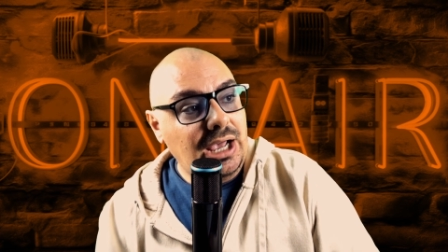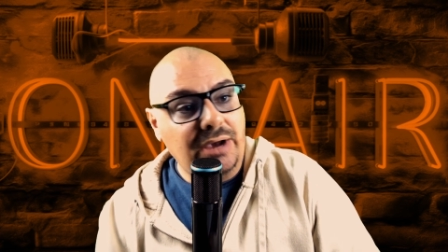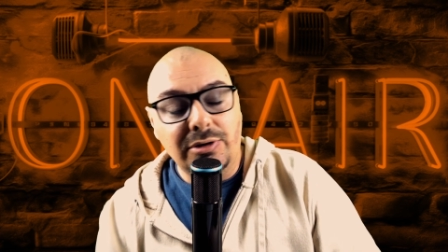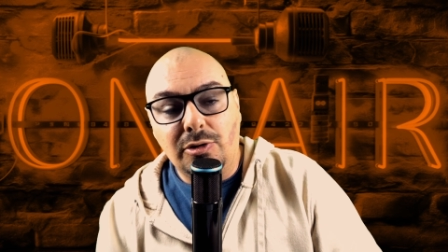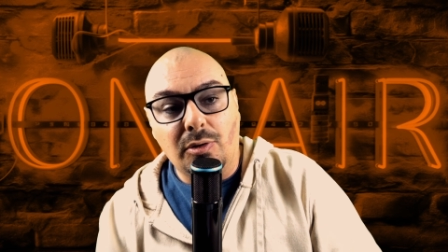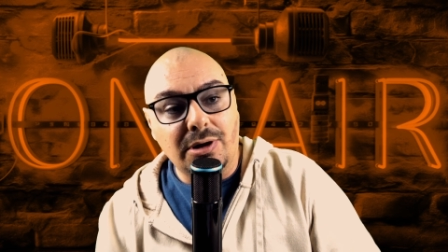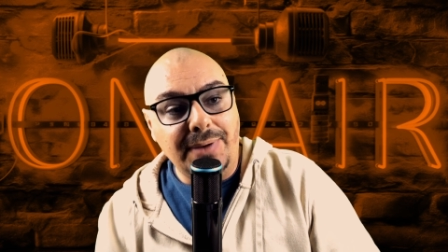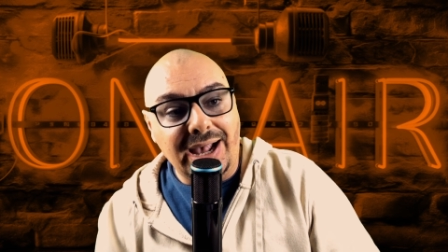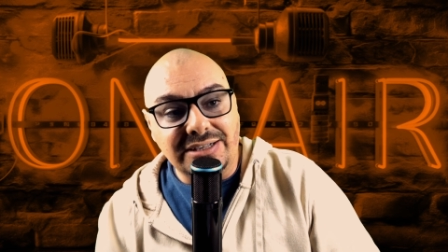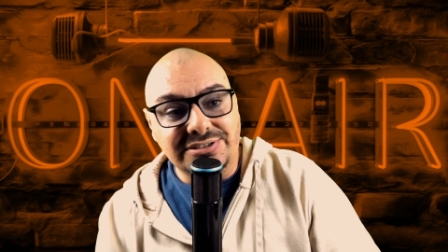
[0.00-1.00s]
Every
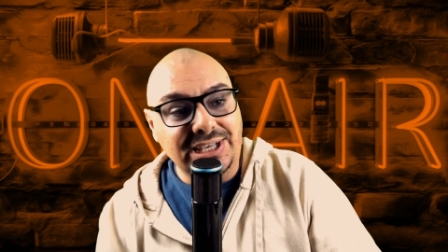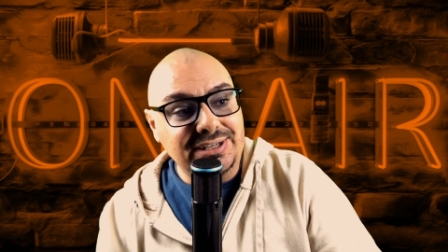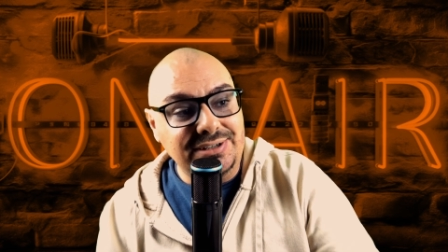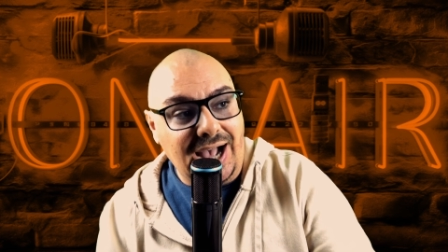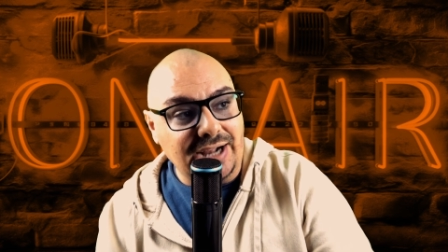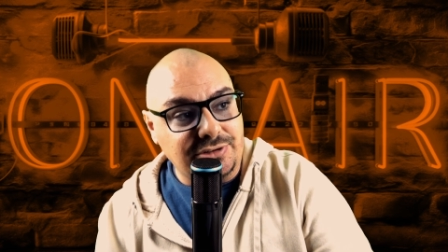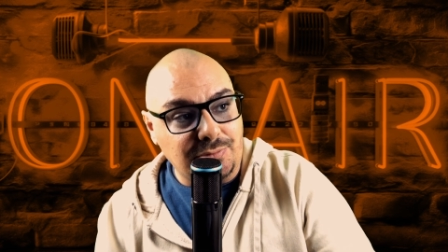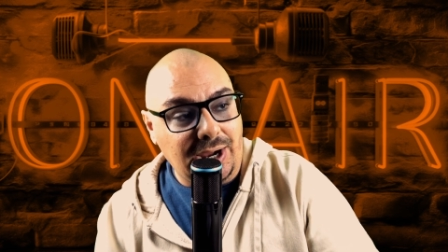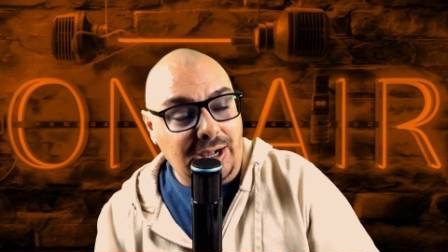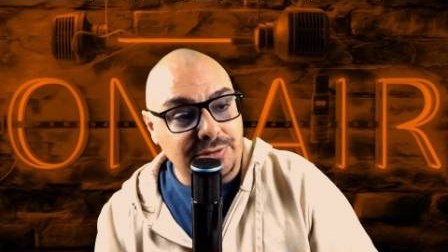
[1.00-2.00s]
quarterback is getting knocked
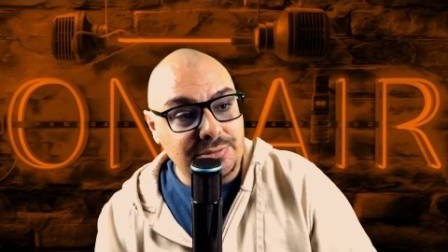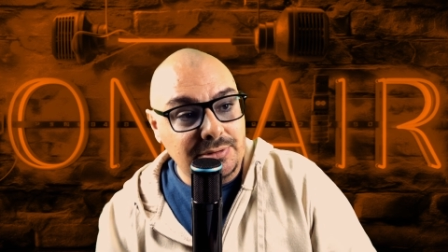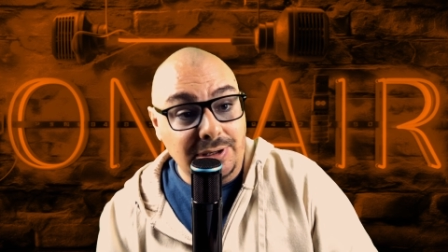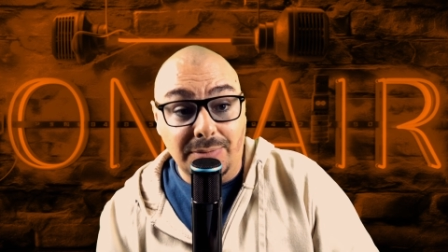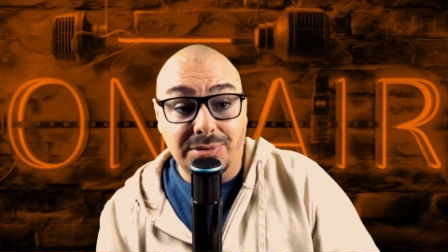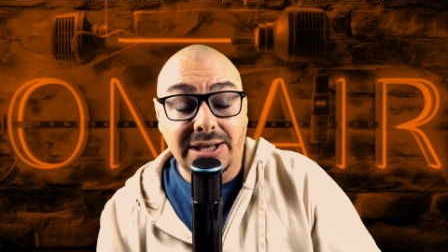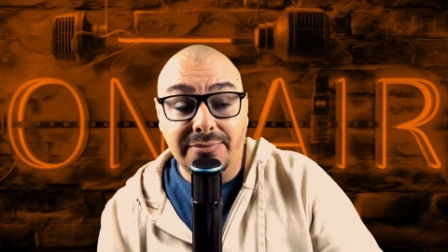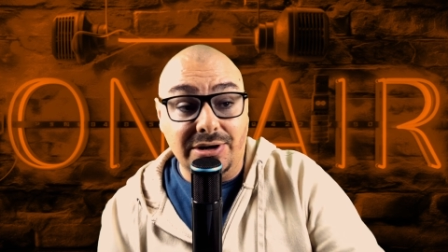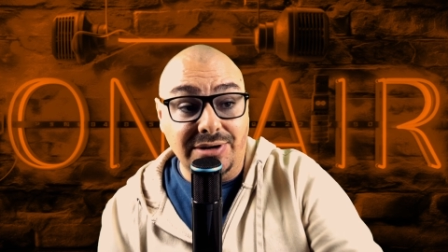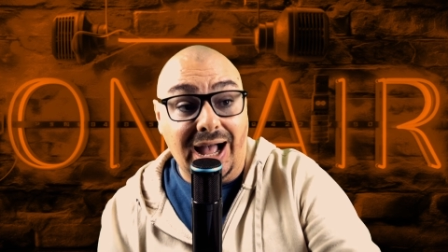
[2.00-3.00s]
around. Believe
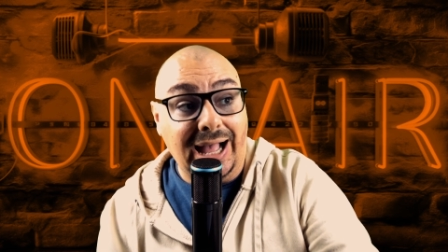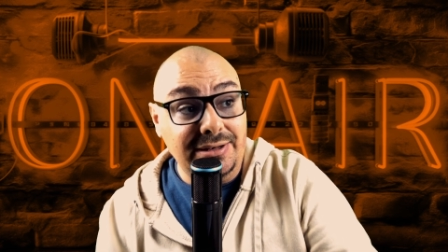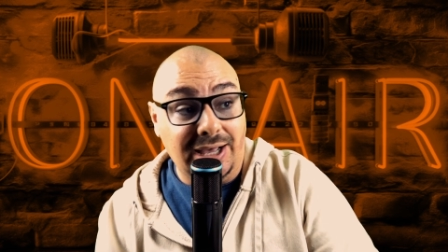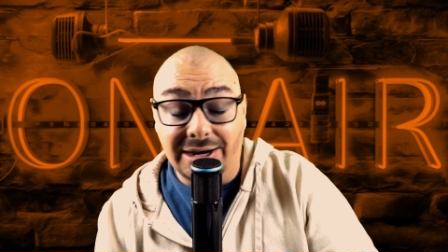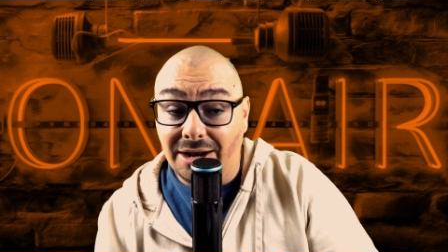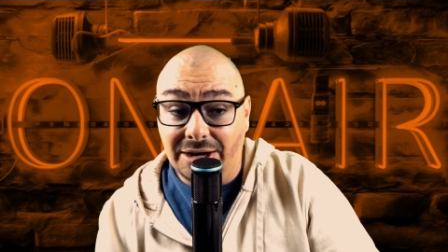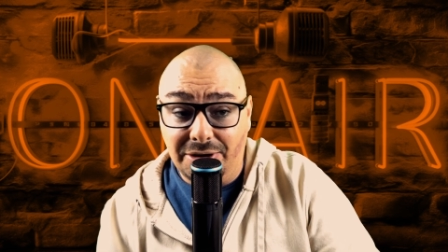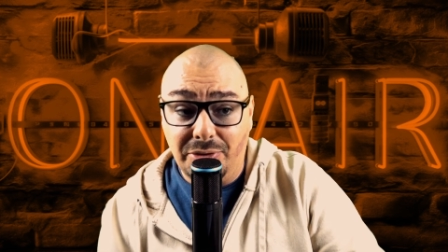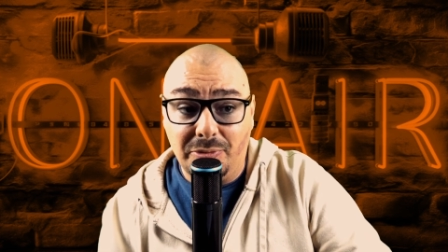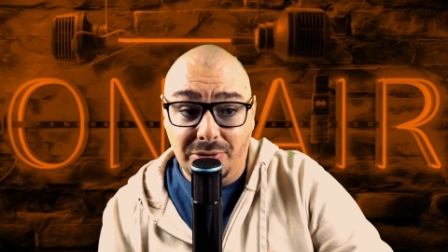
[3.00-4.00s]
it or not, I,
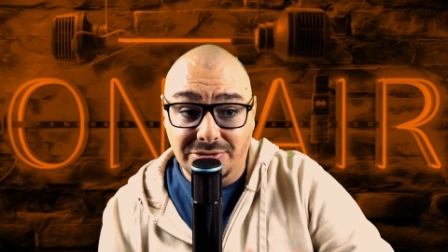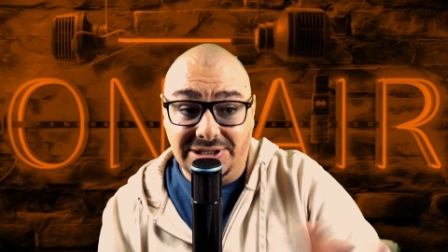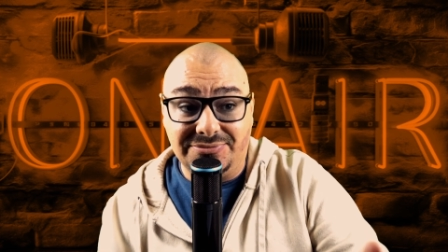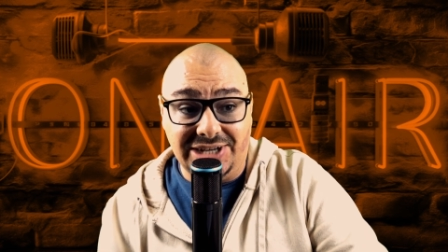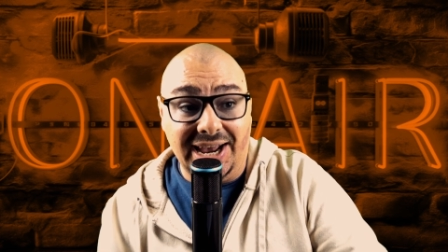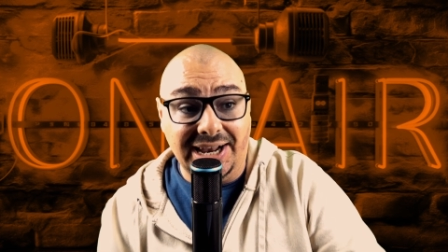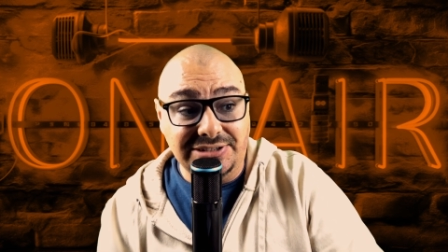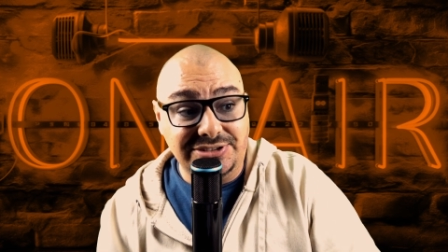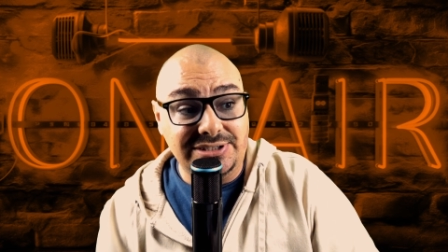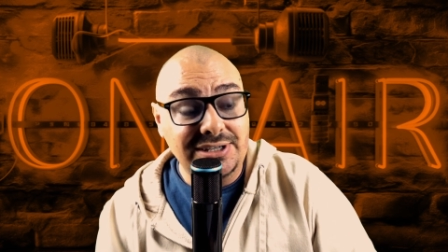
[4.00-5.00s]
know the rules have
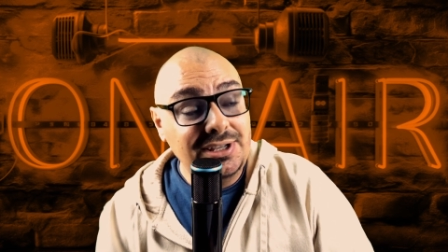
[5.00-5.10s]
changed.